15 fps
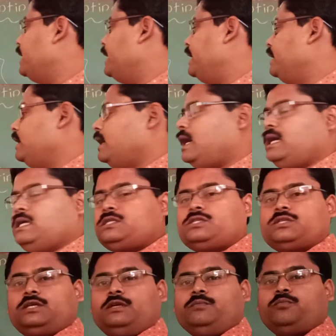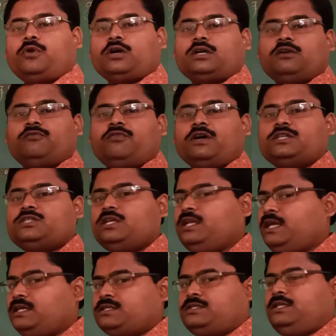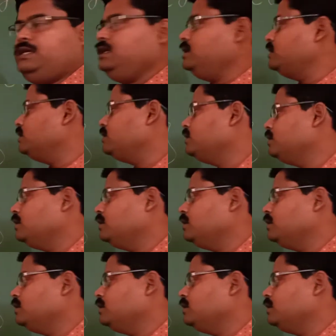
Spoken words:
And last important function is the